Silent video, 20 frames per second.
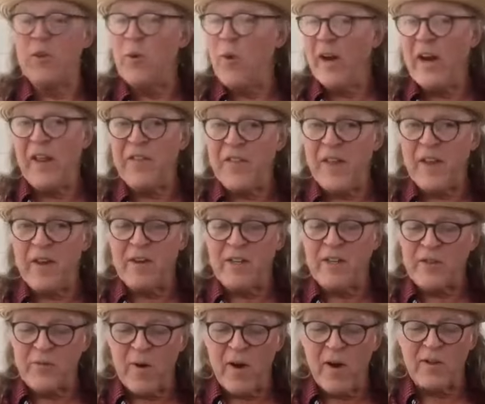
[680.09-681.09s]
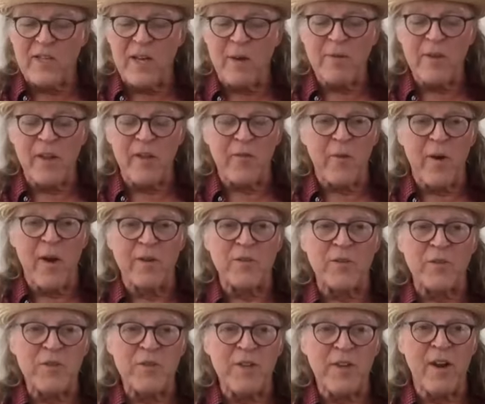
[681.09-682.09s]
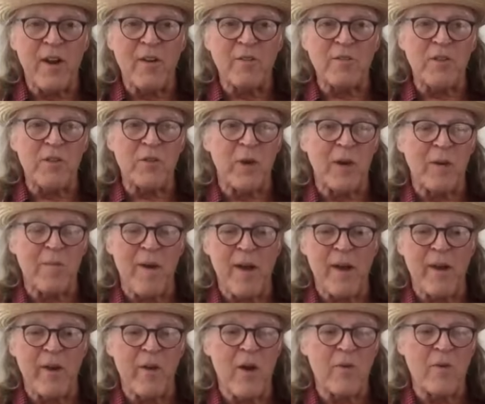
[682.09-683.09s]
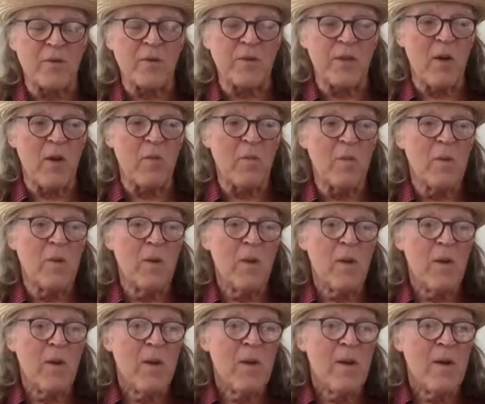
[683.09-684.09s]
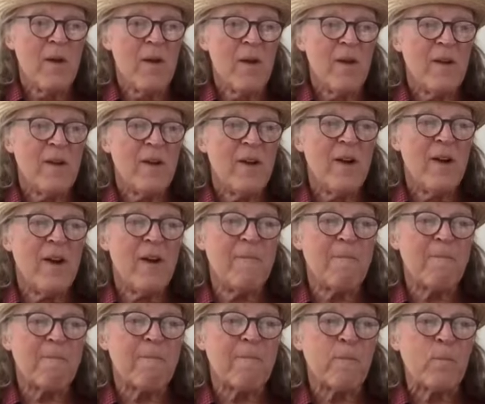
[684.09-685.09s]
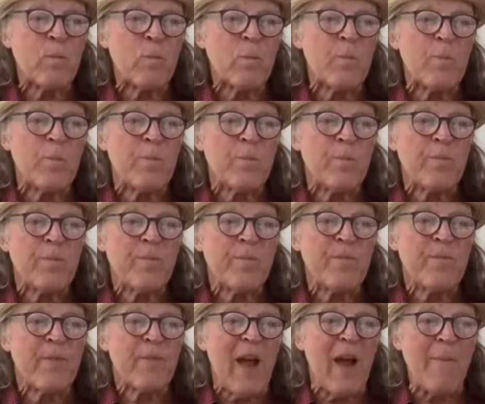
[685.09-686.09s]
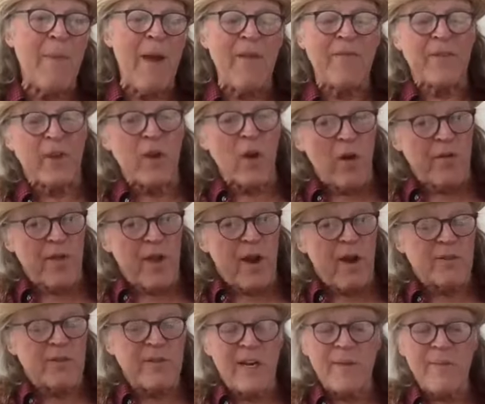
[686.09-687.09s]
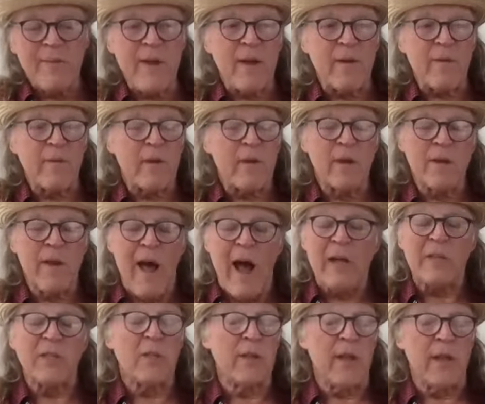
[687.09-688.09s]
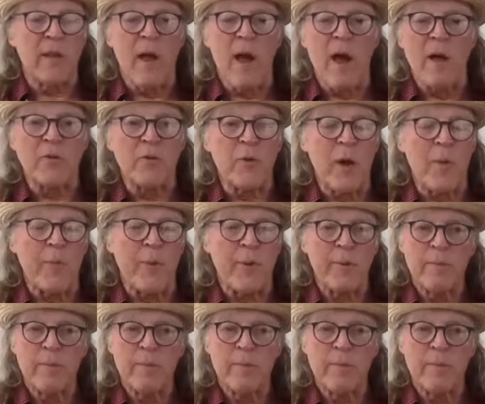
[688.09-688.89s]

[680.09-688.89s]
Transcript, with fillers: do anything as far as Emily French. You know, she's one of my heroes. So uh, I may have to go there. It's going to be a colossally long trip